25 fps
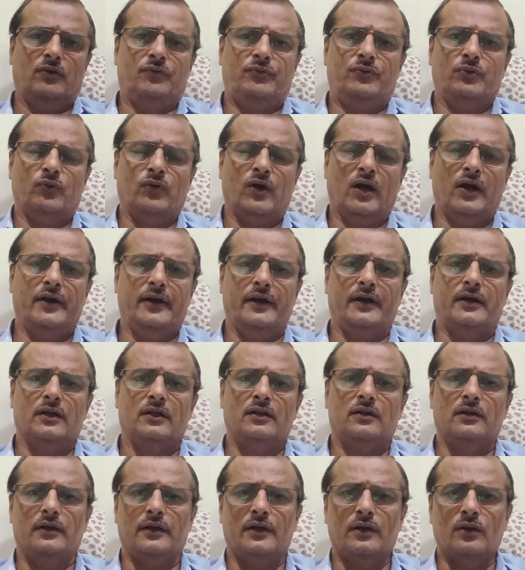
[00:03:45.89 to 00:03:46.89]
if you have
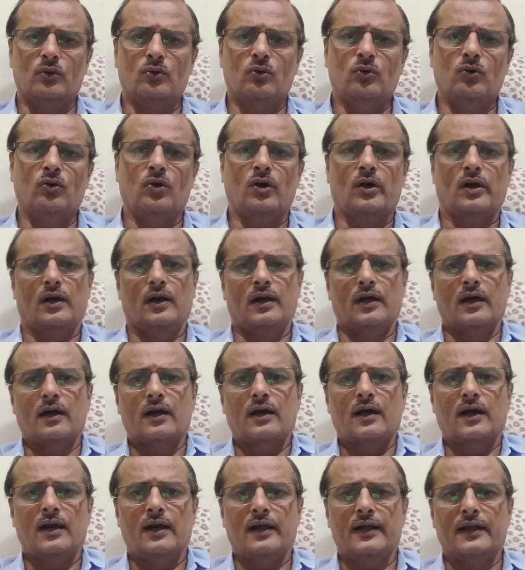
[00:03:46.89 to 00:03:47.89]
eaten hingu or
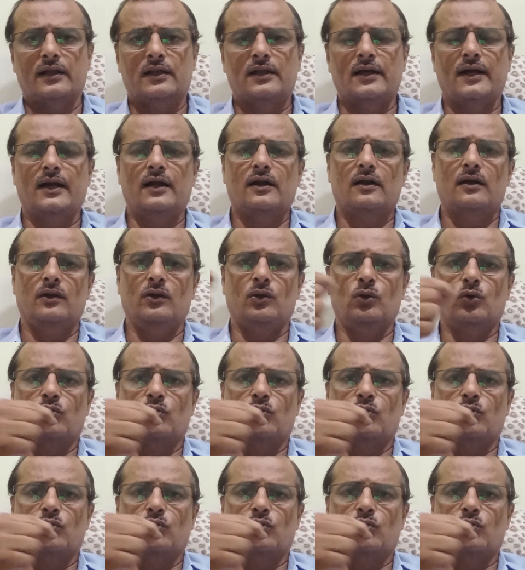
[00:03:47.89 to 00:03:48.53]
lanka like that,